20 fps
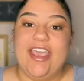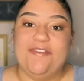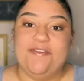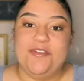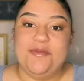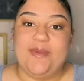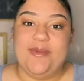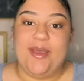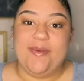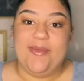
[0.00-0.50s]
for
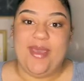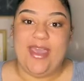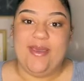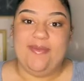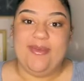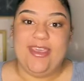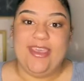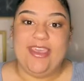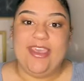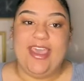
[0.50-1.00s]
my
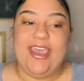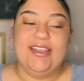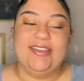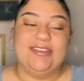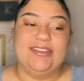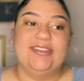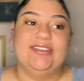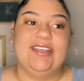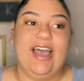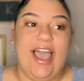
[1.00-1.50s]
baby
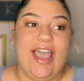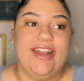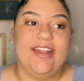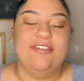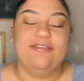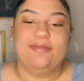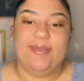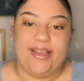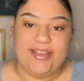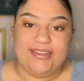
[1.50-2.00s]
inside of
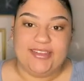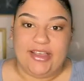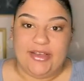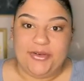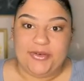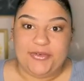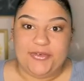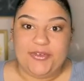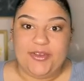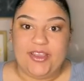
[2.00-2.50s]

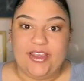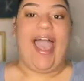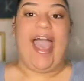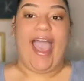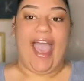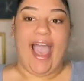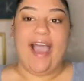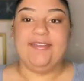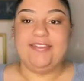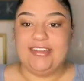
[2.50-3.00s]
myself. I
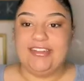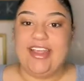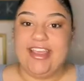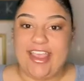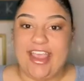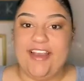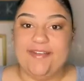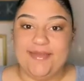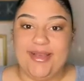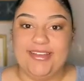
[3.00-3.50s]
have to take
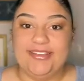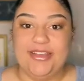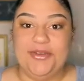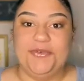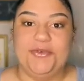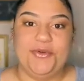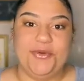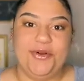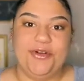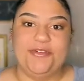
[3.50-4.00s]
care of myself
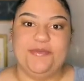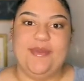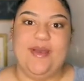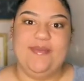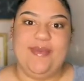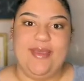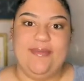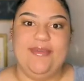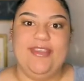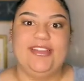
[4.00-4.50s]
in order for my
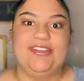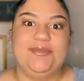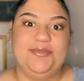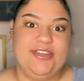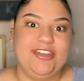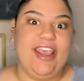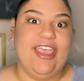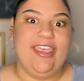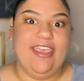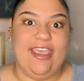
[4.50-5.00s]
baby to be
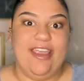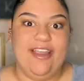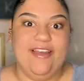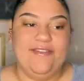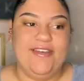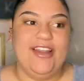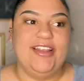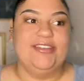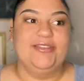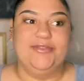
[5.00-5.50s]
taken care of.
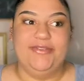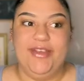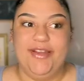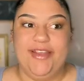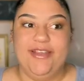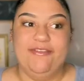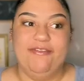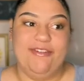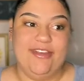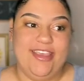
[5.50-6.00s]
And it's
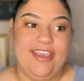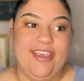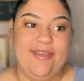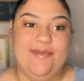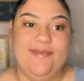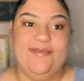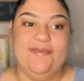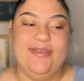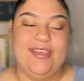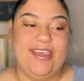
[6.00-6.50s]
very freaky
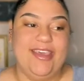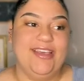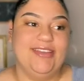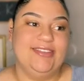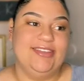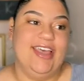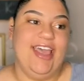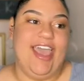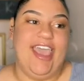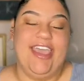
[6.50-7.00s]
because,
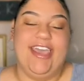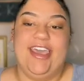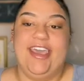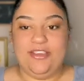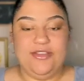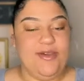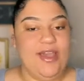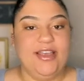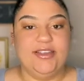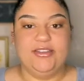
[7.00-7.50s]
like,
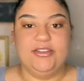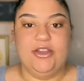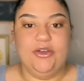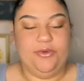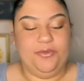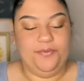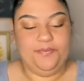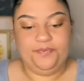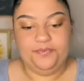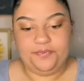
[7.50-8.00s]
you guys know,
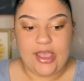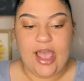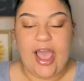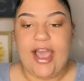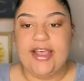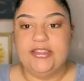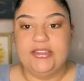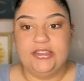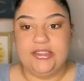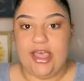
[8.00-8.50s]
I
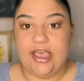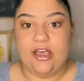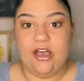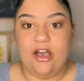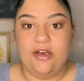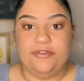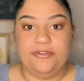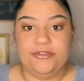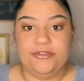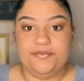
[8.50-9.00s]
slack off.